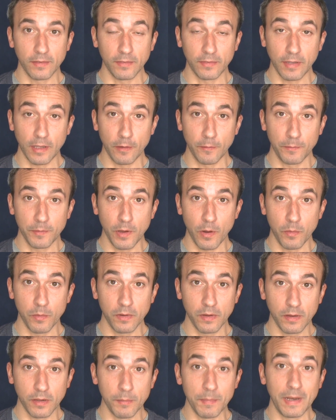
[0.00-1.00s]
Instead of,
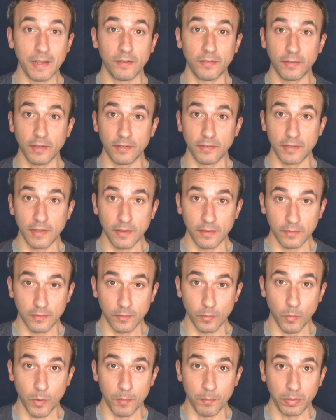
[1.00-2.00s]
committing 6 years
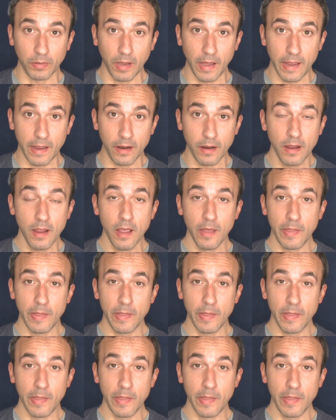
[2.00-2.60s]
to one player,